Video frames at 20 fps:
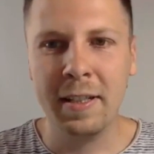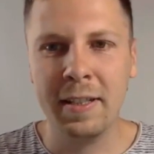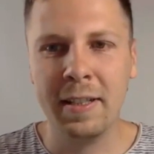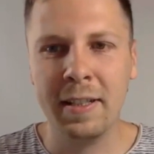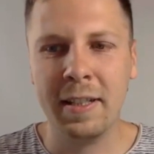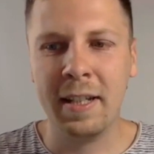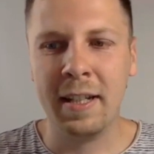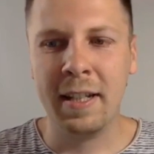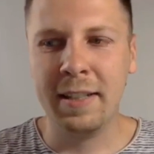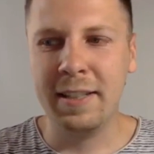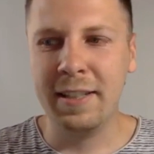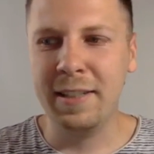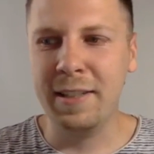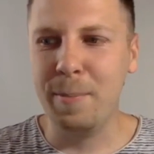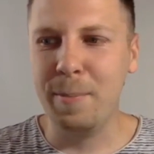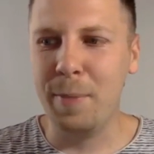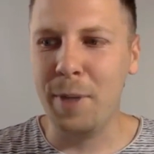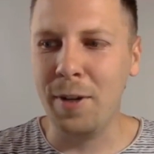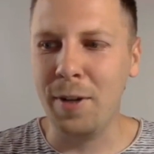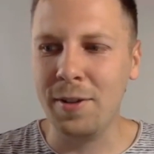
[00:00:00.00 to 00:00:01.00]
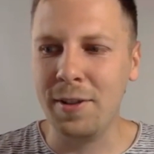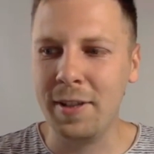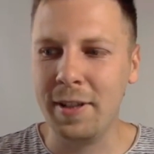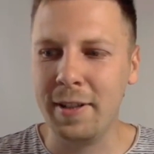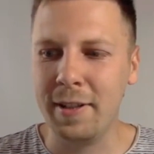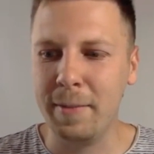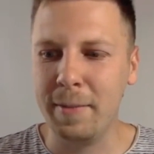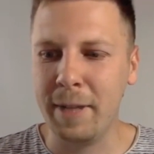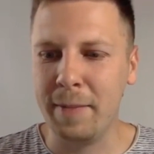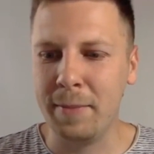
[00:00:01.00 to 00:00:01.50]
I did the post. I
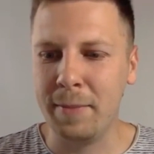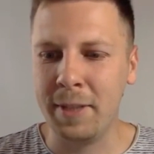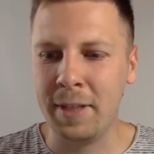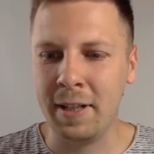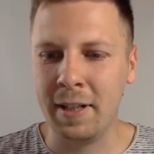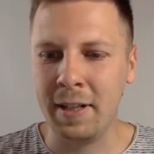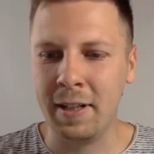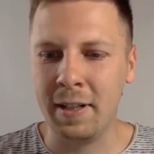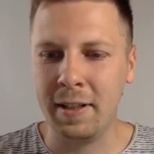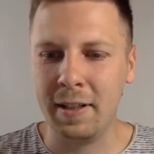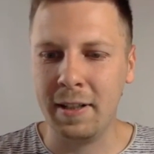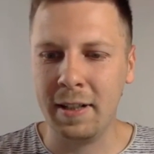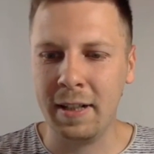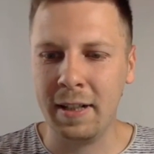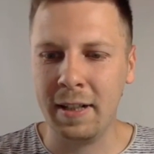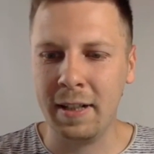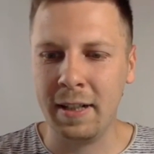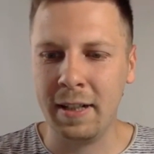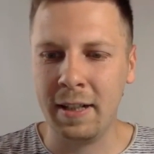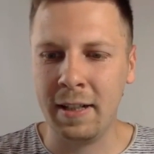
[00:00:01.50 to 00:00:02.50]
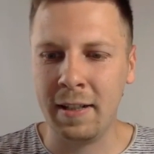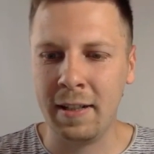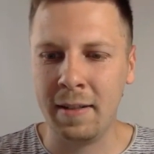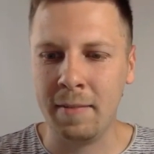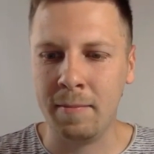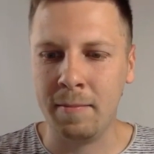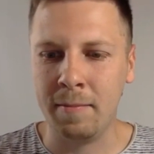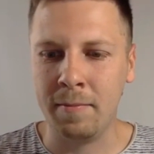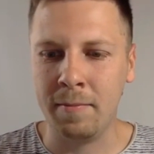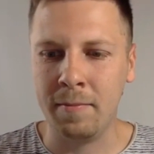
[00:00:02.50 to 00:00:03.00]
remember
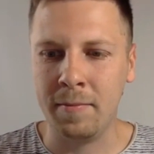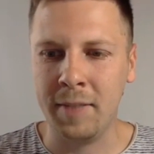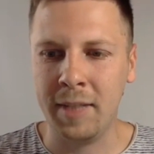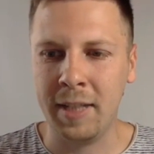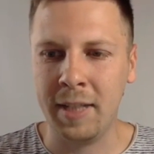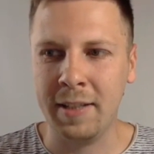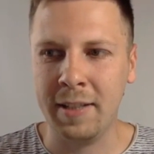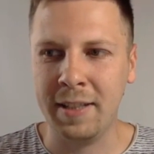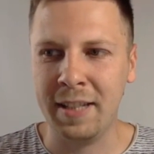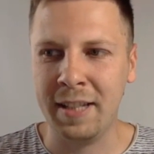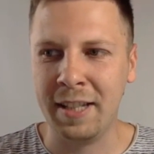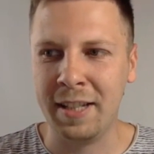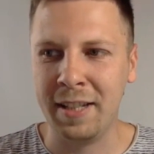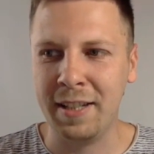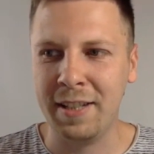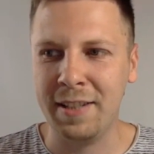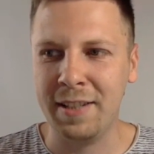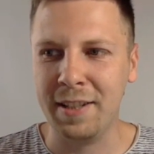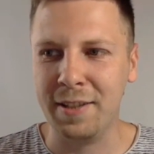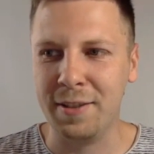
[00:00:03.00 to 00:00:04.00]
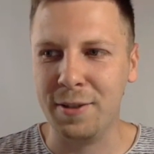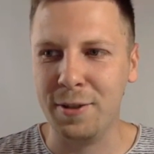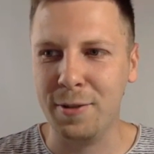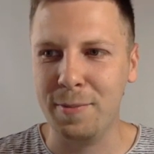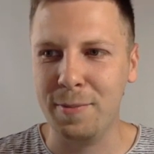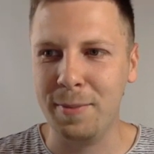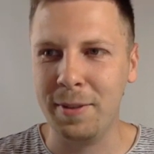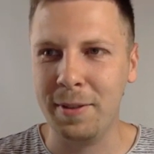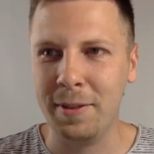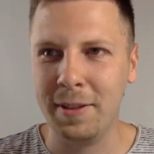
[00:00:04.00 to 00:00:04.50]
in the group,
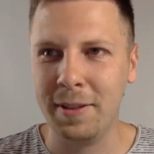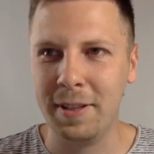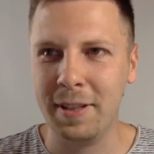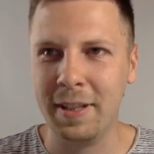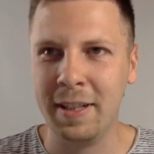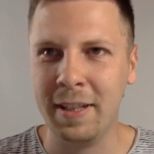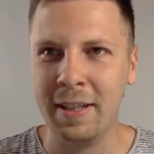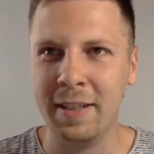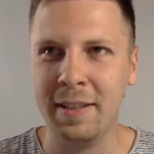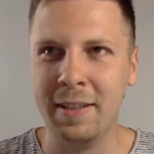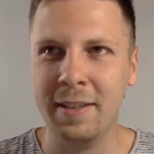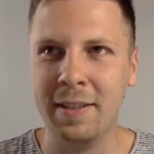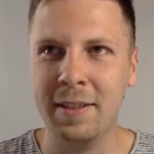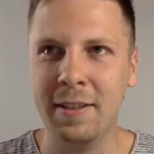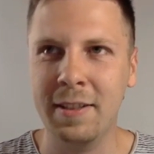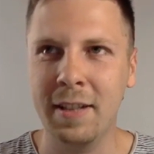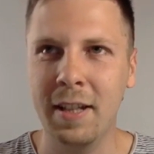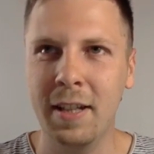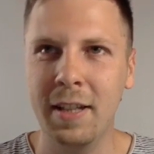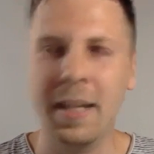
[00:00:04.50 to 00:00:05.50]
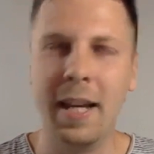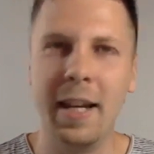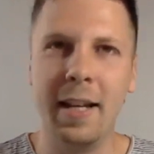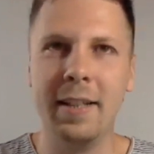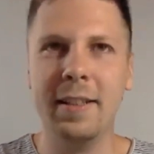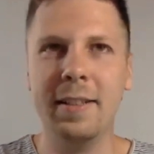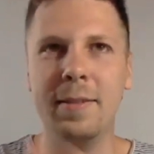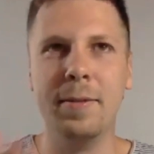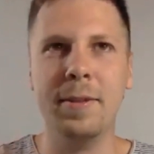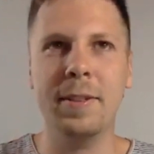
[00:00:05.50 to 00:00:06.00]
and yeah, and
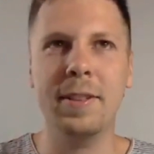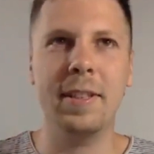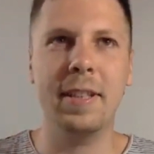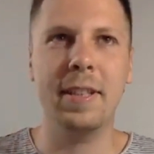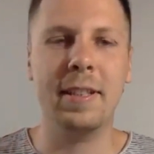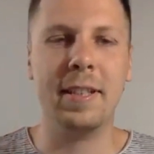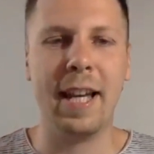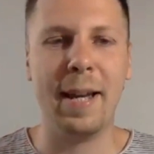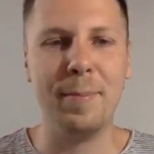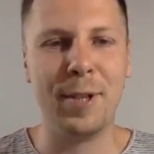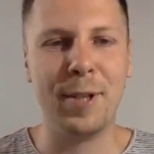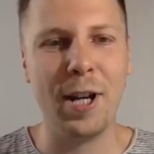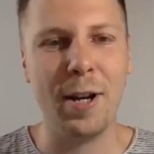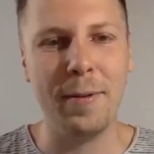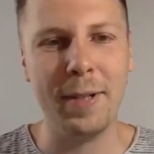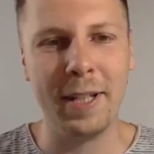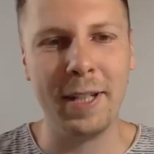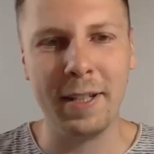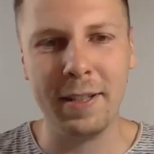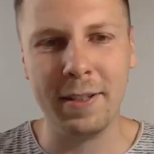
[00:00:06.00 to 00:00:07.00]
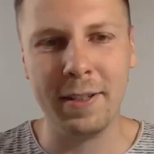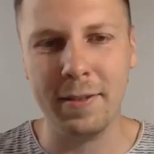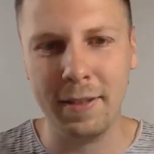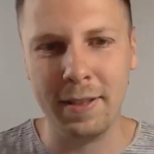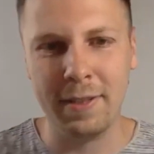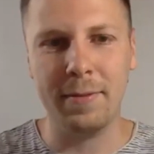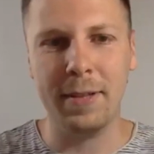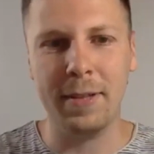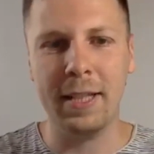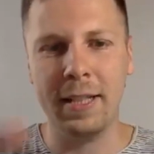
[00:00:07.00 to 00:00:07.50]
it kept going. It
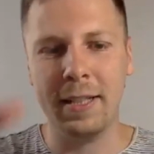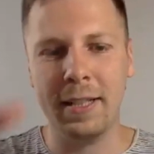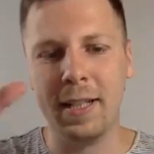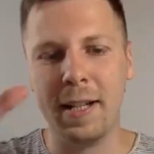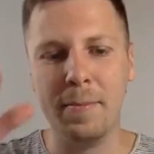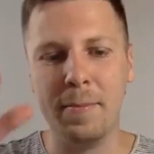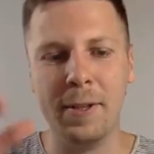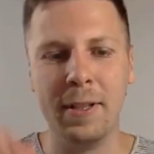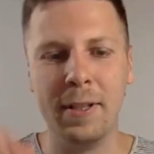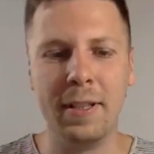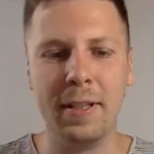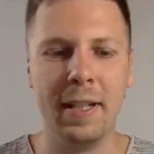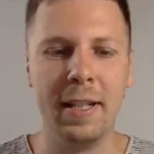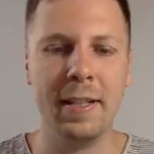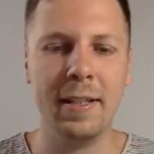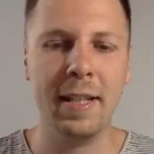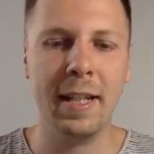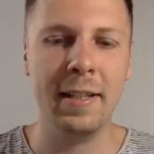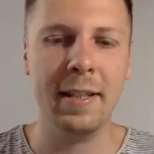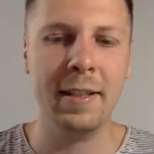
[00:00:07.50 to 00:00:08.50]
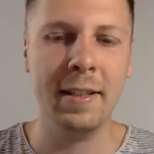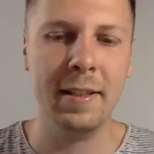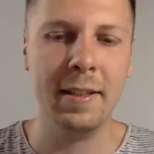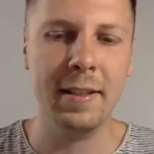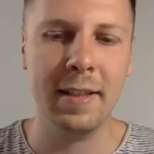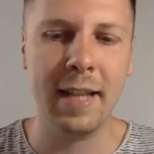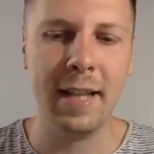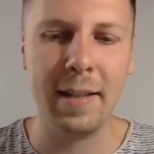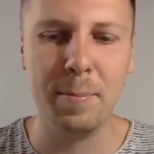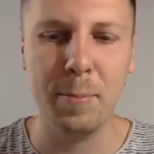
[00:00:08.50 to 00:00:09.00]
really doubled, and then
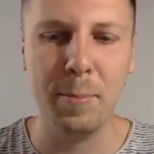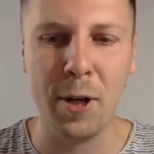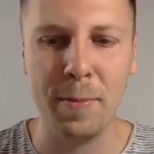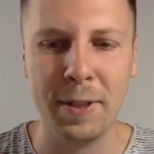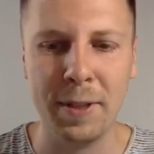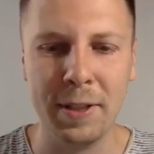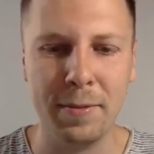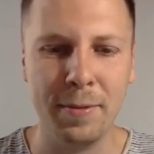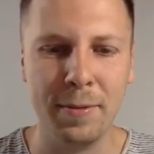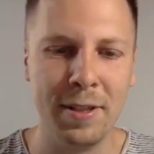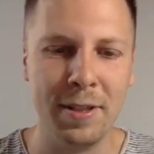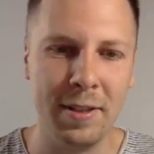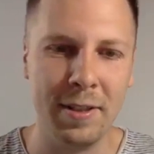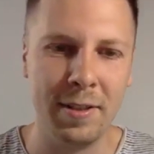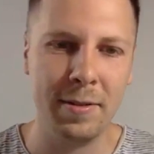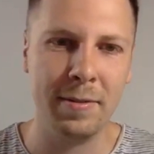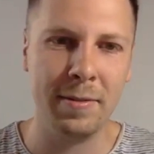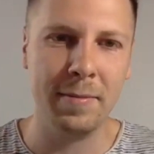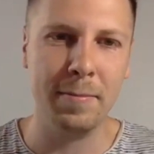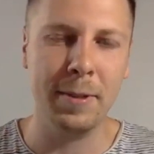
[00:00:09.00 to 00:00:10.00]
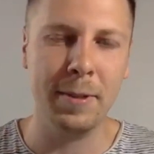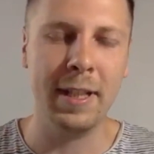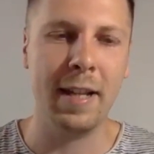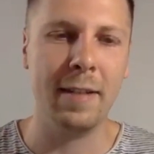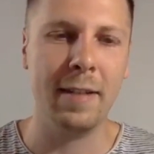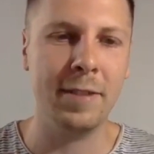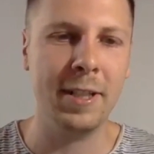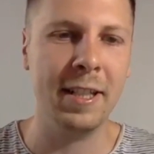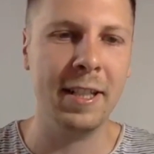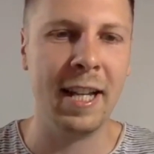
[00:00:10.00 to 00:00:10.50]
that moment was when I
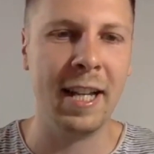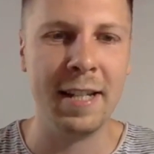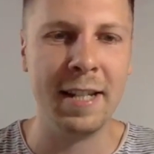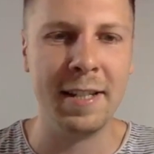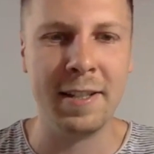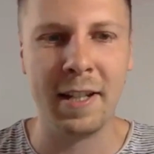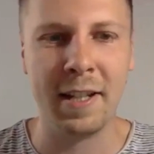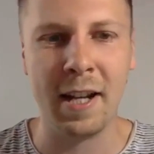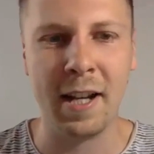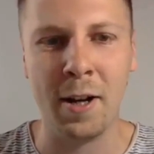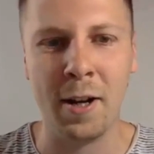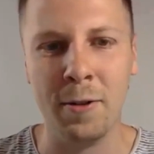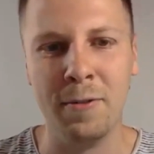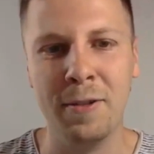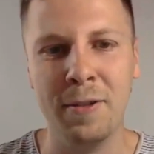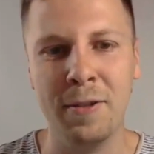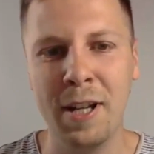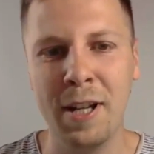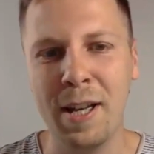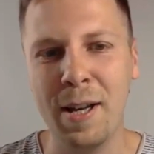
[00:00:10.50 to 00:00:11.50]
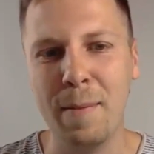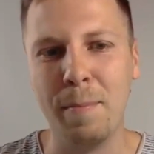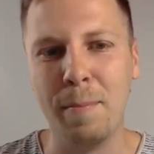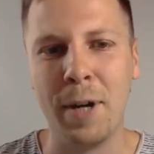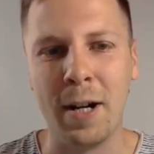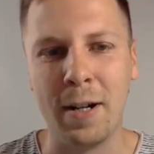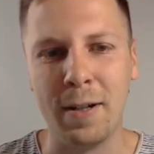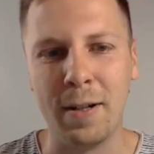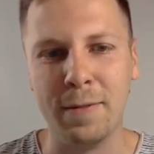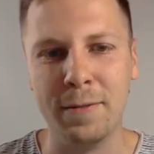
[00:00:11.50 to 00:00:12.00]
realized how
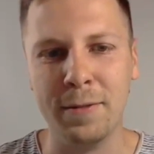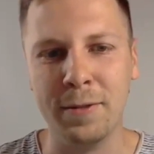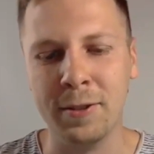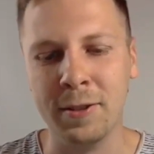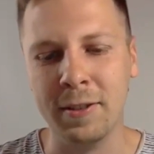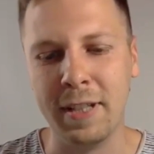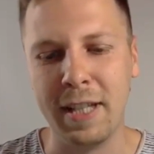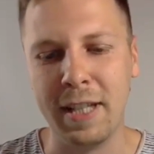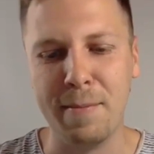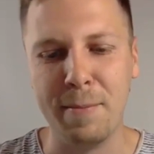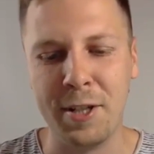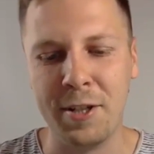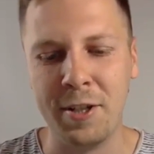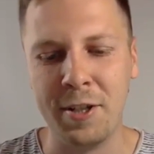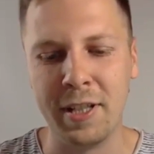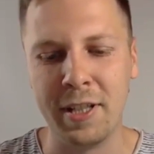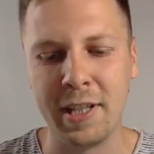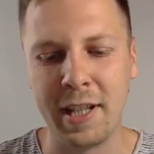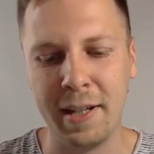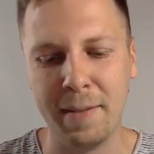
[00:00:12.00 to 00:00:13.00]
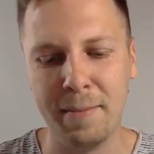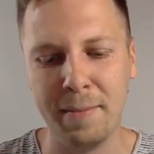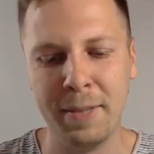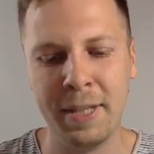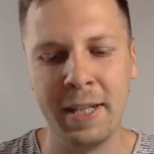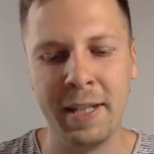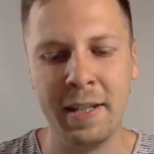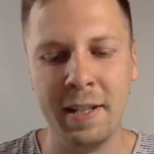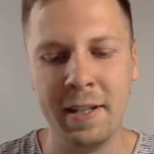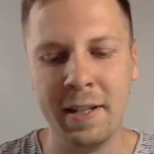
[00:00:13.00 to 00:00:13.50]
powerful images can
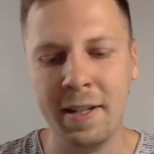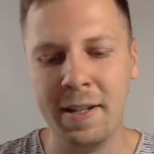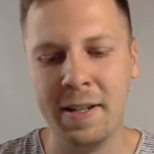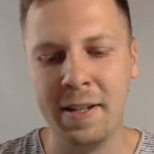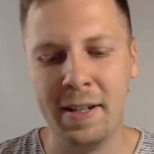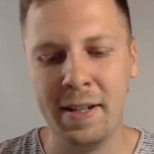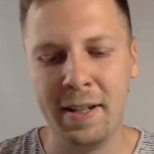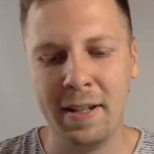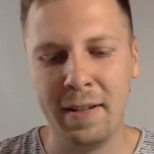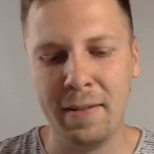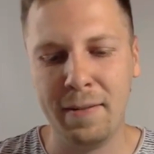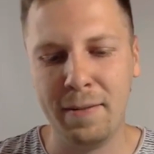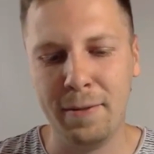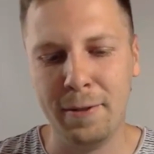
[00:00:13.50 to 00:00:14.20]
be for